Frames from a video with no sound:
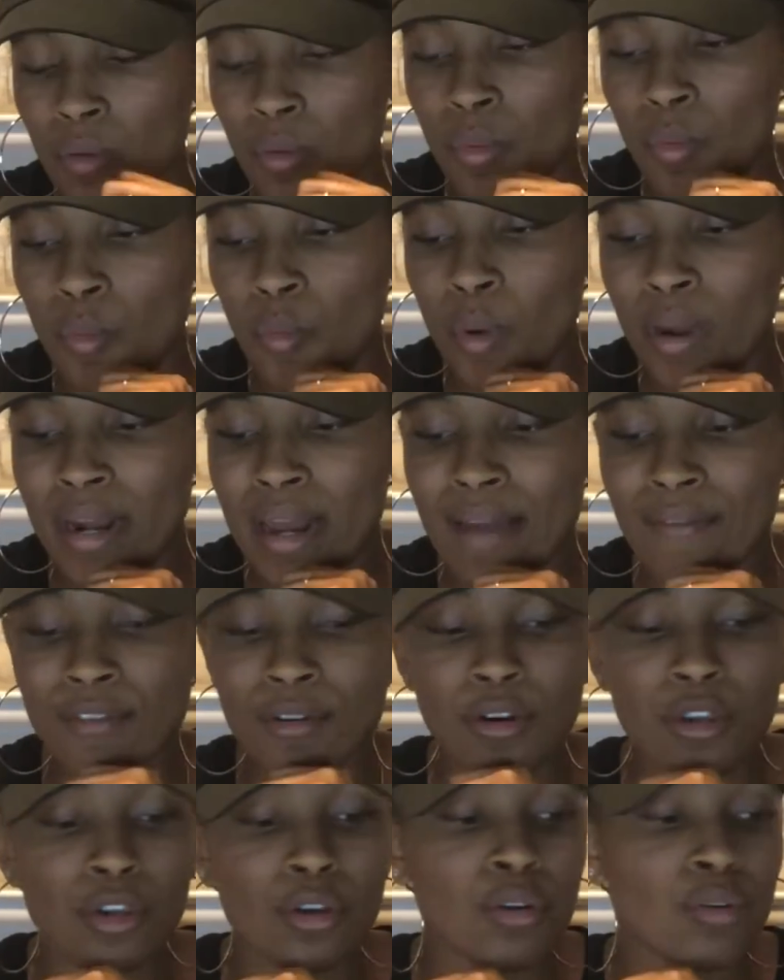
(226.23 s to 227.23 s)

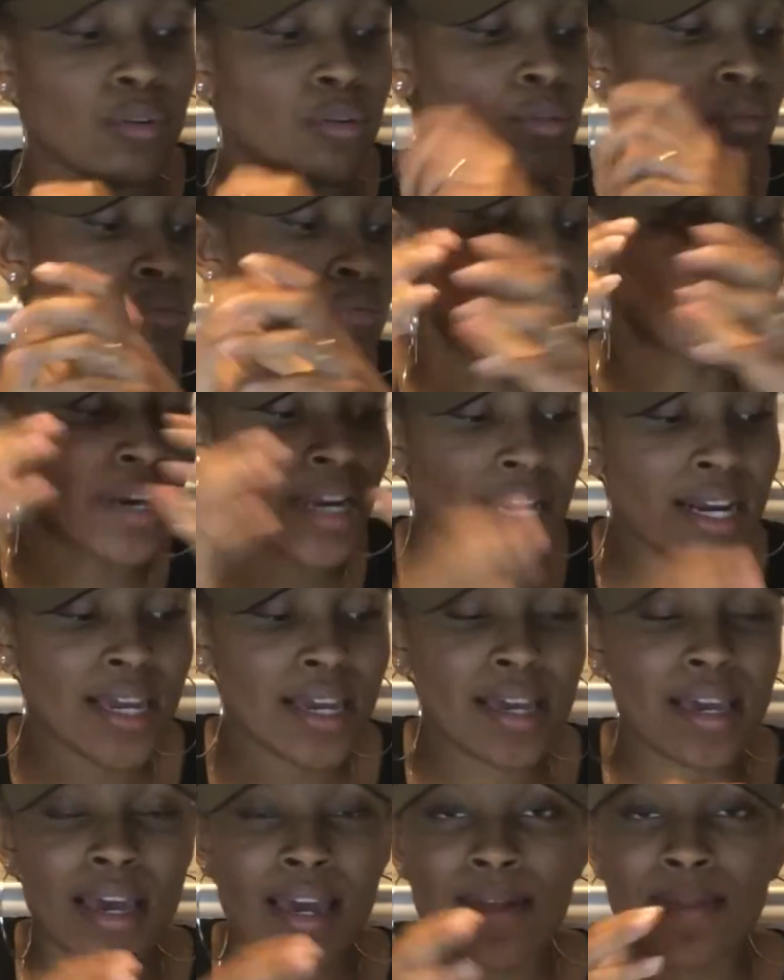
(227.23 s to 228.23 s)
Whenever you're
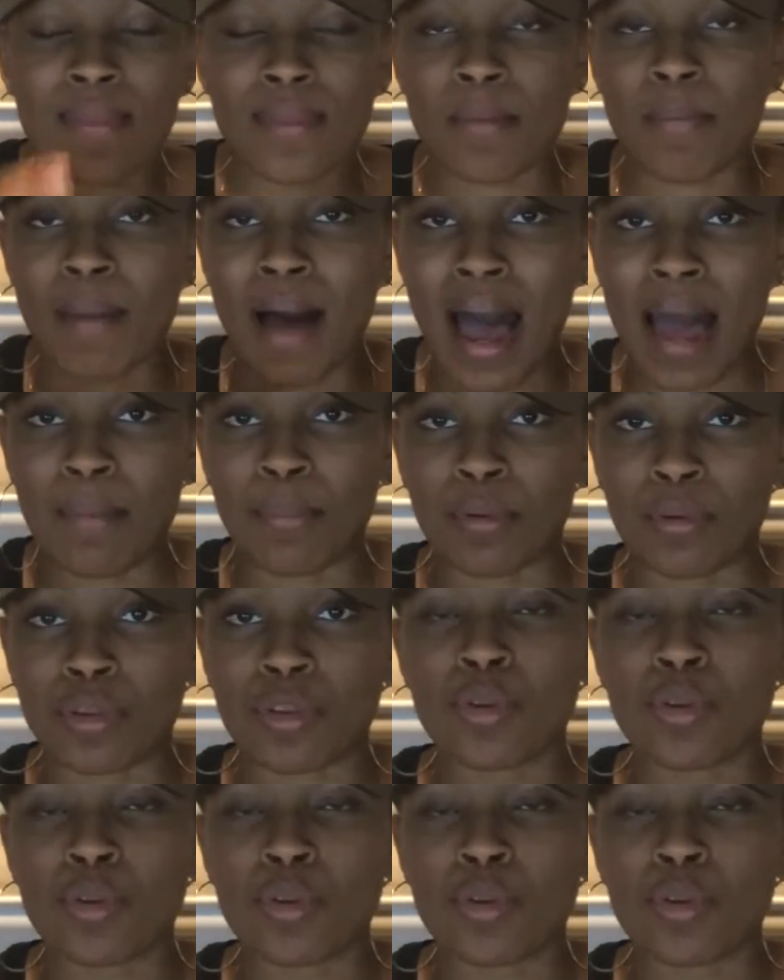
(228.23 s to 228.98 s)
reading in the Bible,